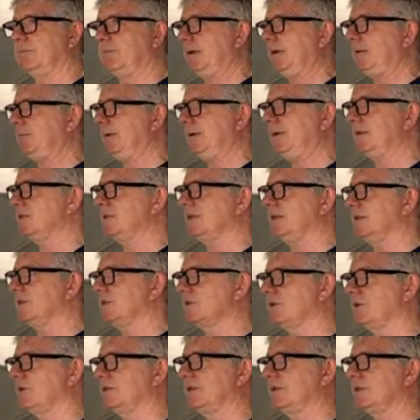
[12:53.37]
PPC and
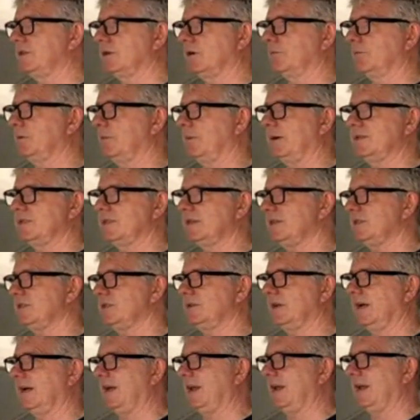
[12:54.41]
search engine
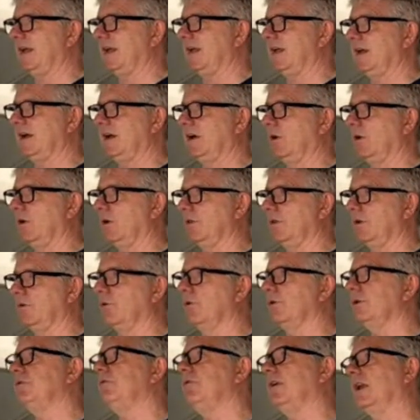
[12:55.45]
optimization they're
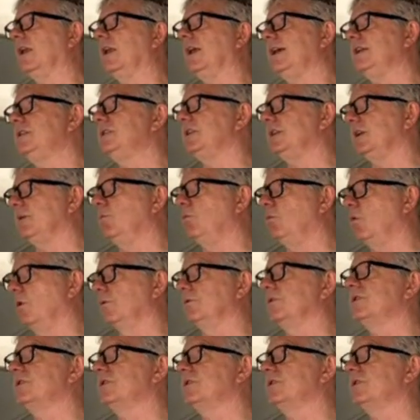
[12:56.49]
only related in one